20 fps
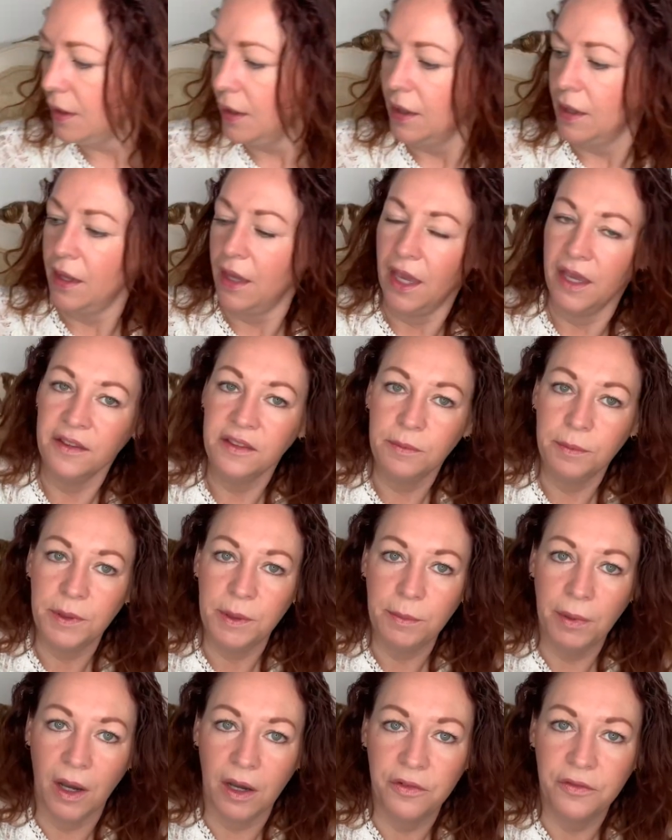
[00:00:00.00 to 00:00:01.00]
SP
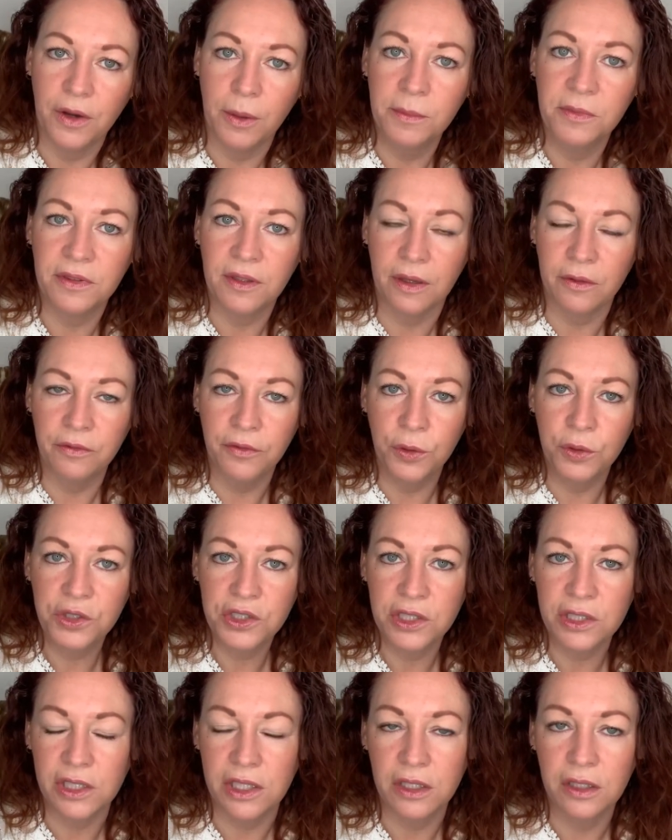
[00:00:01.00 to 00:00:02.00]
Parfums,
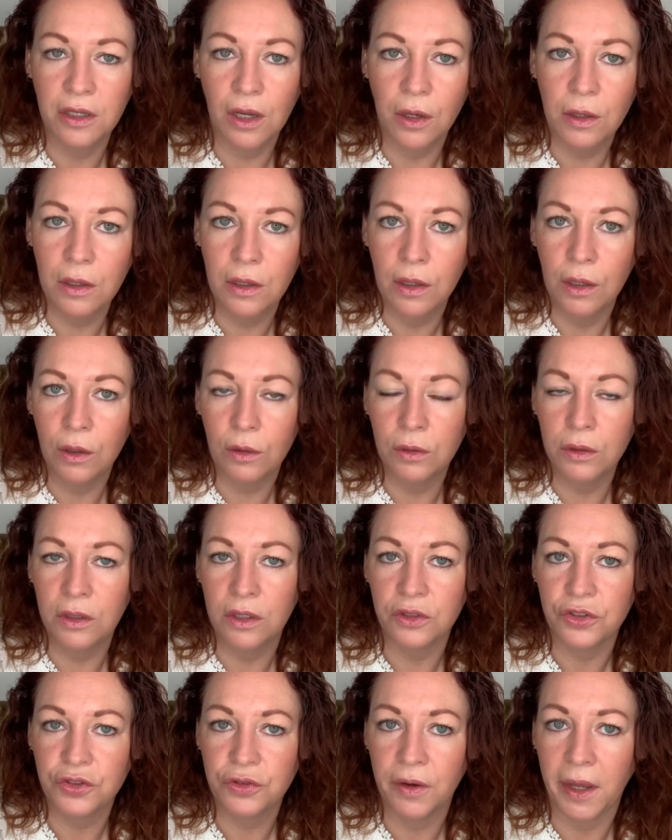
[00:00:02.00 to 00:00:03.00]
unfortunately no longer
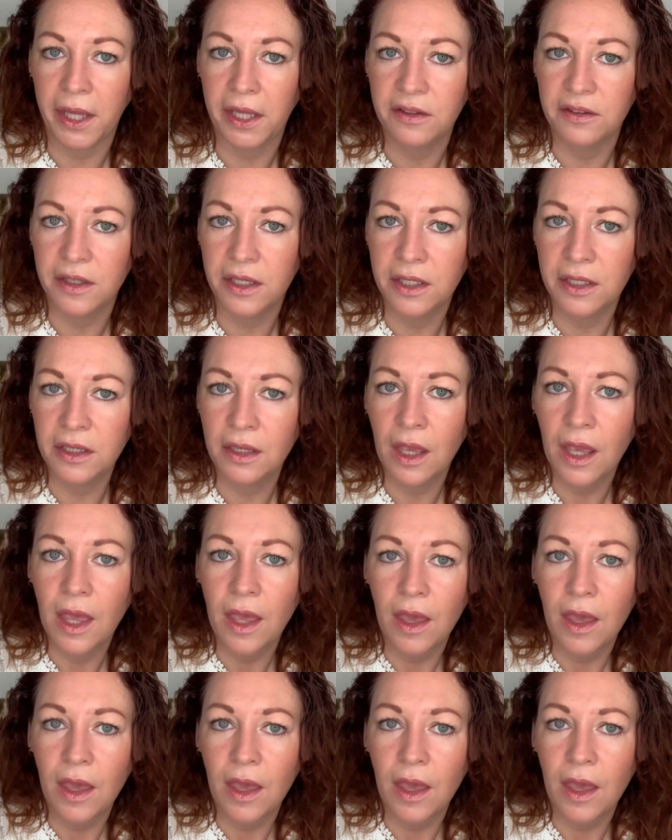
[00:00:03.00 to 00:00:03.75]
trading,